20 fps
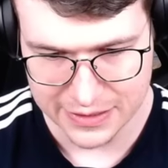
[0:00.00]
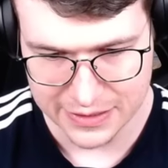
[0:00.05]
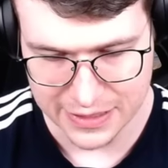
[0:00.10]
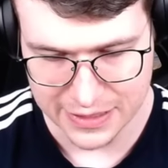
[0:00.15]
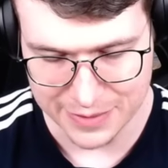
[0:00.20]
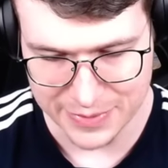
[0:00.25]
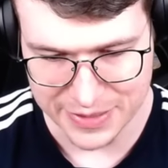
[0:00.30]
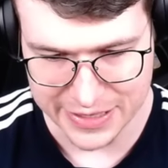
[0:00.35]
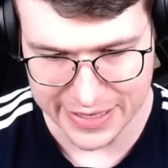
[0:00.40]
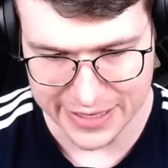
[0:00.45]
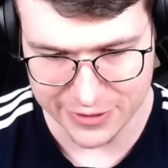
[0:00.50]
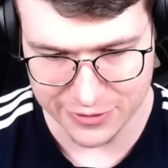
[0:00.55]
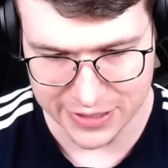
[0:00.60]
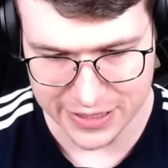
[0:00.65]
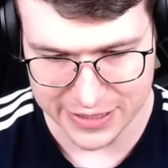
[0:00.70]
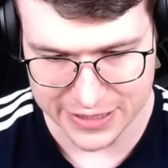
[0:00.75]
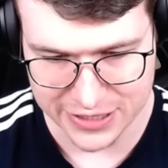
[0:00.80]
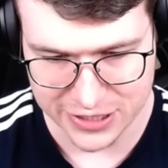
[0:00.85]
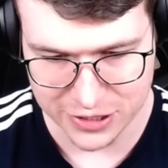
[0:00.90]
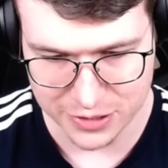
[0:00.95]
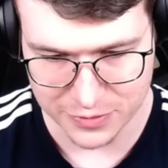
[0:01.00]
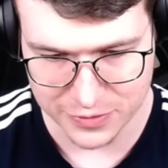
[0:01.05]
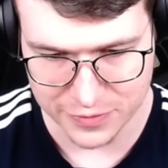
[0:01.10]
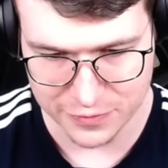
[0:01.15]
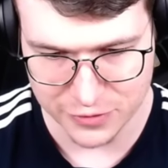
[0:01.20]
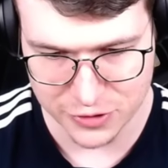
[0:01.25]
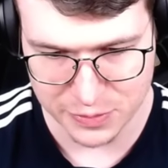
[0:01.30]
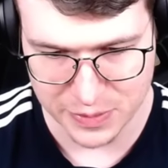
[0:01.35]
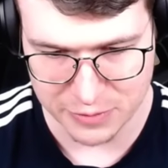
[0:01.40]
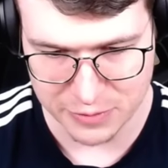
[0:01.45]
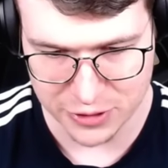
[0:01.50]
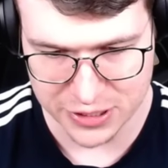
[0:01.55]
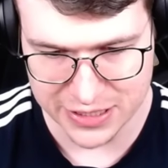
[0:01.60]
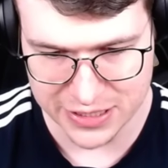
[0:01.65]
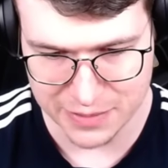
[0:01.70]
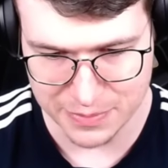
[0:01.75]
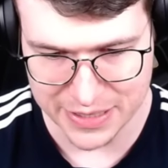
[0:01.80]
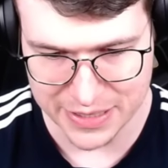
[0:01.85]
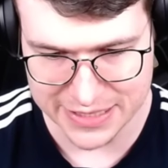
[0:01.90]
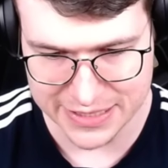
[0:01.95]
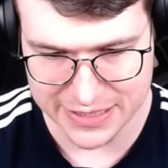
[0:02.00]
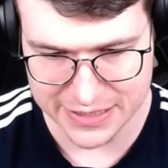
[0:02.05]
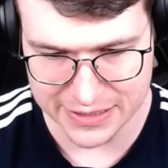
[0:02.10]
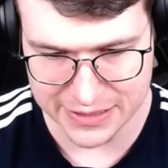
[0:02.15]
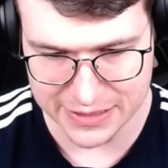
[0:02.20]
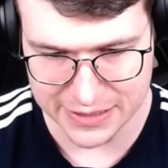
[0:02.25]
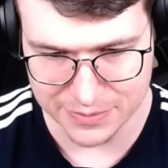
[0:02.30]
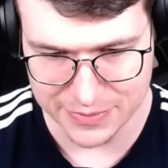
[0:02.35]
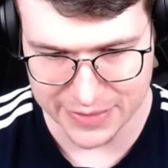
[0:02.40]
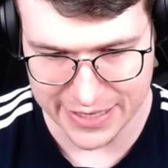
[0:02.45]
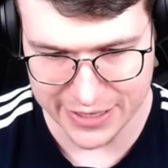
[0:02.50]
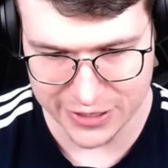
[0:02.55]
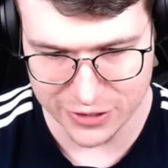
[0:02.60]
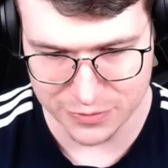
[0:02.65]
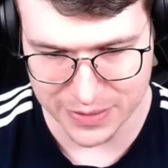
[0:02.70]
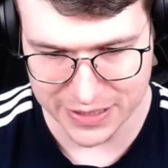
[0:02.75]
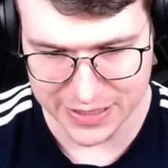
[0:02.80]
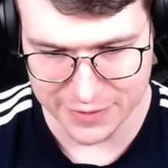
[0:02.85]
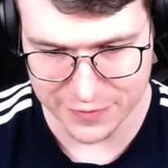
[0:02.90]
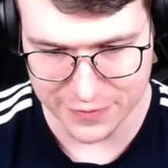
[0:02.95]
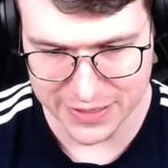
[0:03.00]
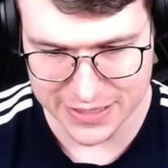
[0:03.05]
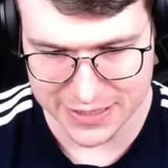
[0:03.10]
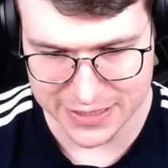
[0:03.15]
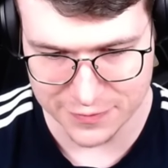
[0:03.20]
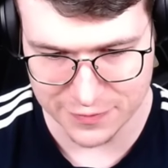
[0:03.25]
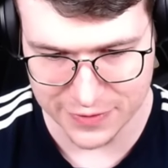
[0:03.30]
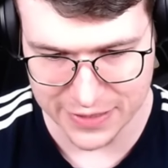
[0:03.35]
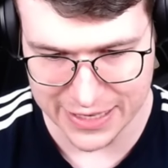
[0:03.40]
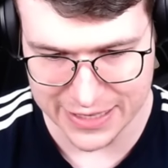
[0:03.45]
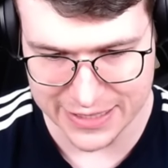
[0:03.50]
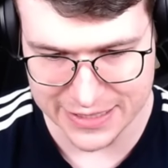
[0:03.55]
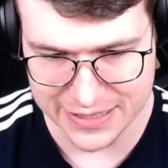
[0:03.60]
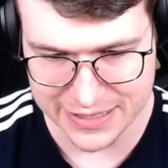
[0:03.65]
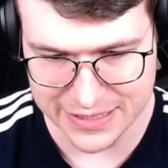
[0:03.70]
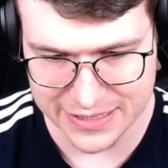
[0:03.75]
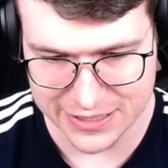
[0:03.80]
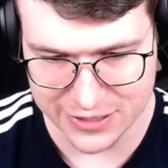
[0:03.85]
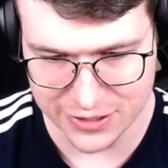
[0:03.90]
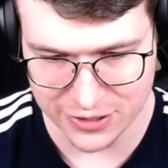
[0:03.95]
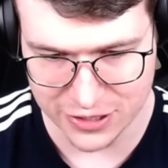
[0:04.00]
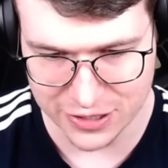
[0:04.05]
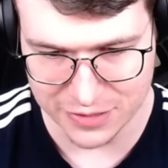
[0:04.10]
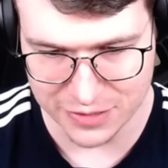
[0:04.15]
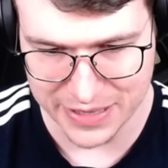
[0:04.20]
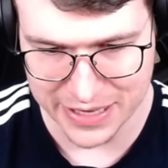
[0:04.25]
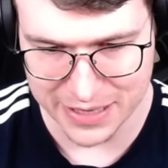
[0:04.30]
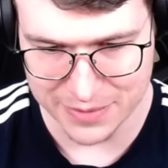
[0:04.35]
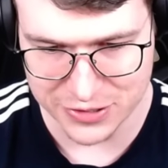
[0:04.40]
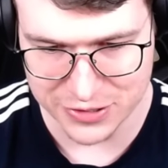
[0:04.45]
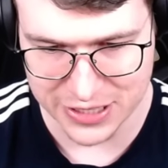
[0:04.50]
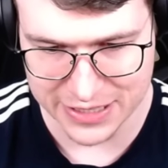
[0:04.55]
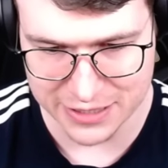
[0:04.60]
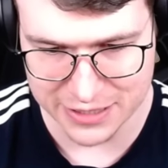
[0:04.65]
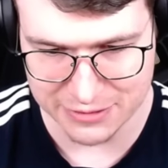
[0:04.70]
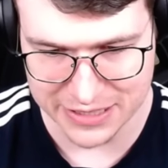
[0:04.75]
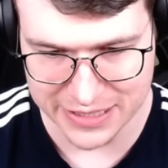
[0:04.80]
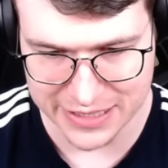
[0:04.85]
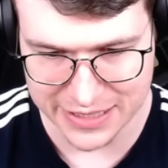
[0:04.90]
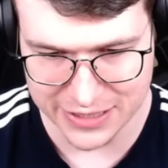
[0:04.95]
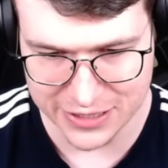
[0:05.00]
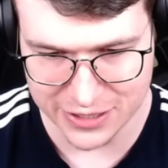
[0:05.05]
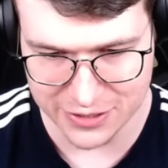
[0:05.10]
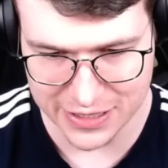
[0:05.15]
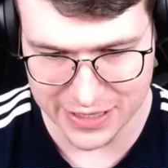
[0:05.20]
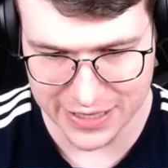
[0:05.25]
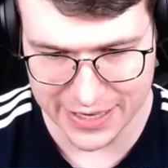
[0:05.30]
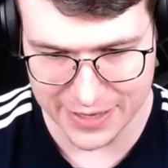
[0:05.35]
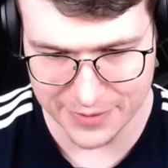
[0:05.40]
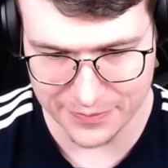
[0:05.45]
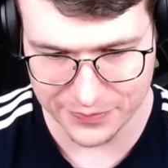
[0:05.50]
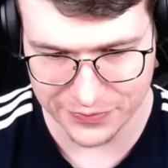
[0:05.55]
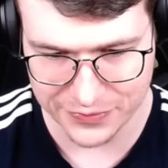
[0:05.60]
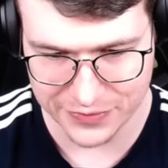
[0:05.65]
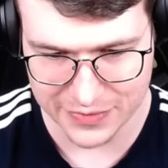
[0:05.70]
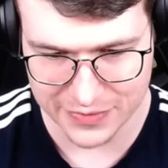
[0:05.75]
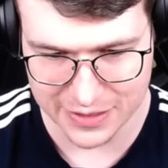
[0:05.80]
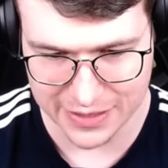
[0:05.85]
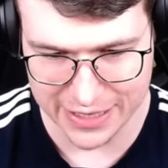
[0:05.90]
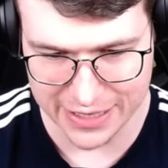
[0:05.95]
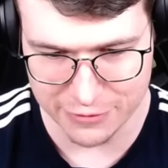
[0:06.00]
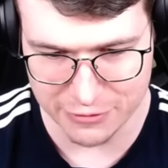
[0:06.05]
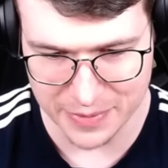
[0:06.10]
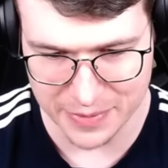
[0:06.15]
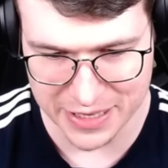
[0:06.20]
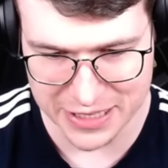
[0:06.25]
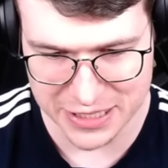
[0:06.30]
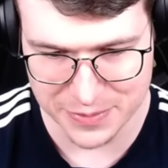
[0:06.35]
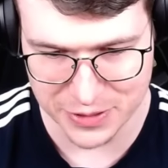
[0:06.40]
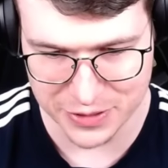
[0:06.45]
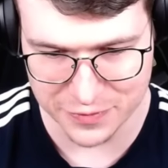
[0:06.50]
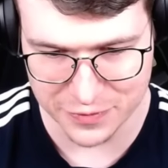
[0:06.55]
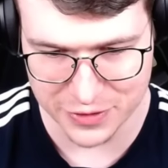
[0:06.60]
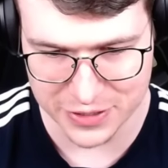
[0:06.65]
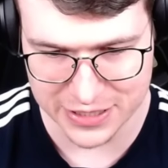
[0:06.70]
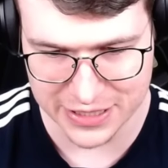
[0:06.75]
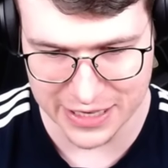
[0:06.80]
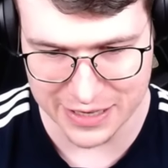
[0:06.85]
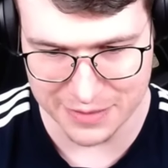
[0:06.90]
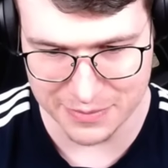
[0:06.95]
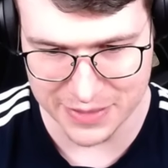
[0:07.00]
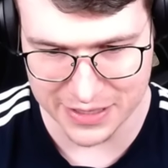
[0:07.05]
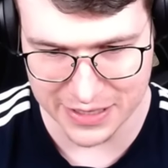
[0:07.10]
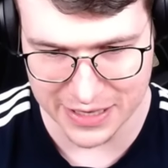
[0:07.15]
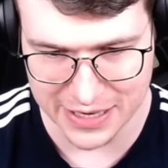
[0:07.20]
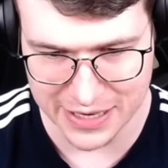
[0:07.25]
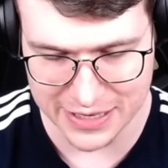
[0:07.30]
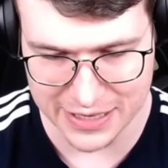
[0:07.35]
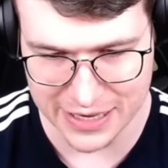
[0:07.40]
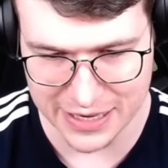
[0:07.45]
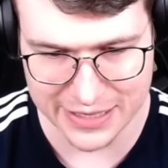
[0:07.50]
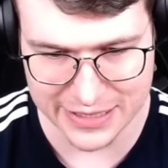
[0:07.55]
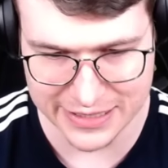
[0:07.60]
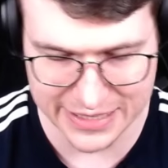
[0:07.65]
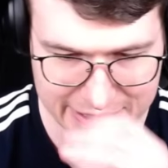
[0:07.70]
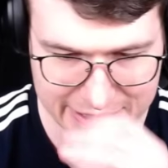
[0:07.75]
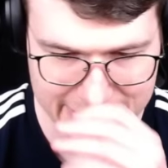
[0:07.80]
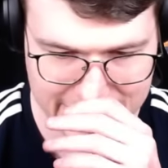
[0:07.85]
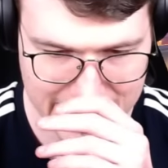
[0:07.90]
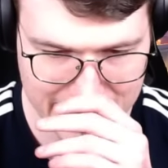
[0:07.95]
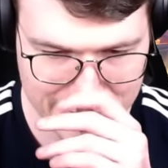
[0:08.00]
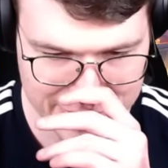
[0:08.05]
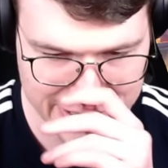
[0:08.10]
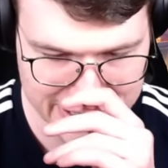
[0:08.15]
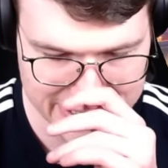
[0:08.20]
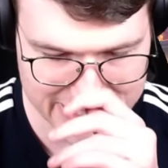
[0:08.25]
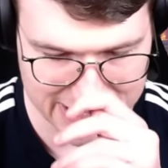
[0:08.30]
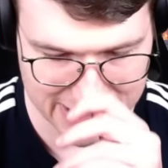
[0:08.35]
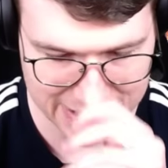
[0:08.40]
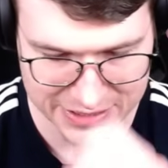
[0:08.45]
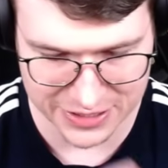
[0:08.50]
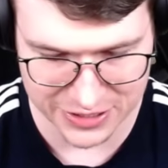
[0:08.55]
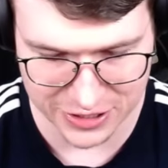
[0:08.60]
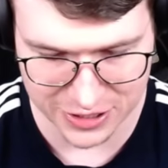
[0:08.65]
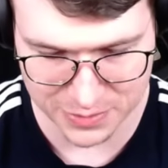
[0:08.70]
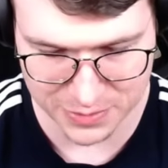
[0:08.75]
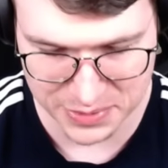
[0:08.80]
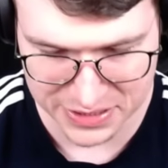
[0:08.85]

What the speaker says: I mean, Nado like this on top of the Fishboy wasn't the best Nado, but I think it's fine since he's not gonna be able to activate King Tower again. Kind of reminds me on the first game again, at the second game against Alciop,